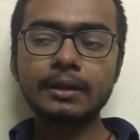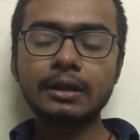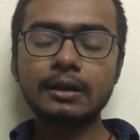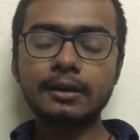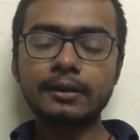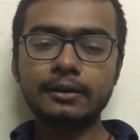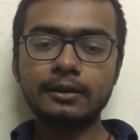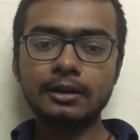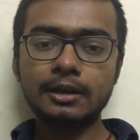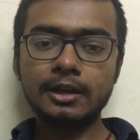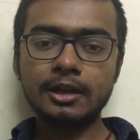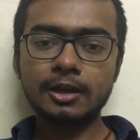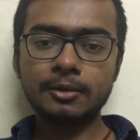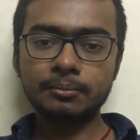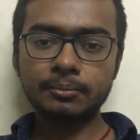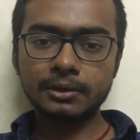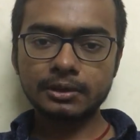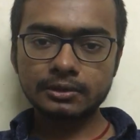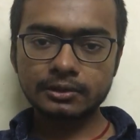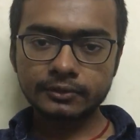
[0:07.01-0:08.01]
Currently I
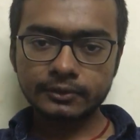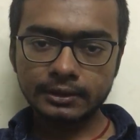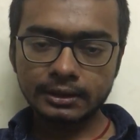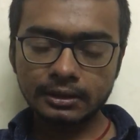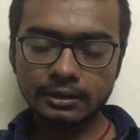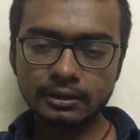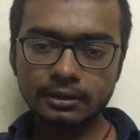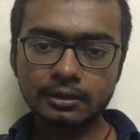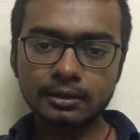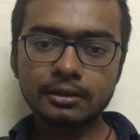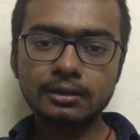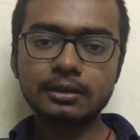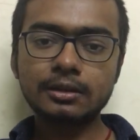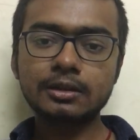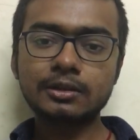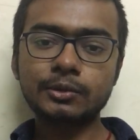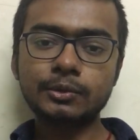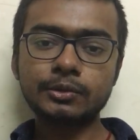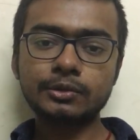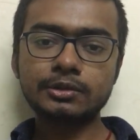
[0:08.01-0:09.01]
am pursuing
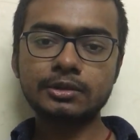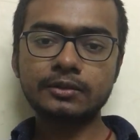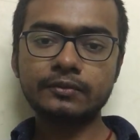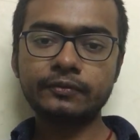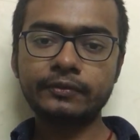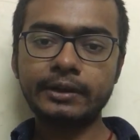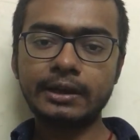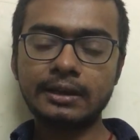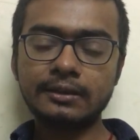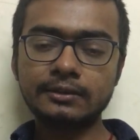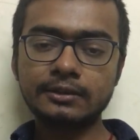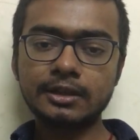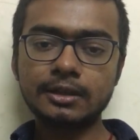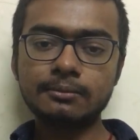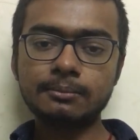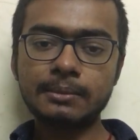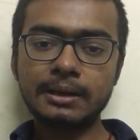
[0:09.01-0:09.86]
a course of Financial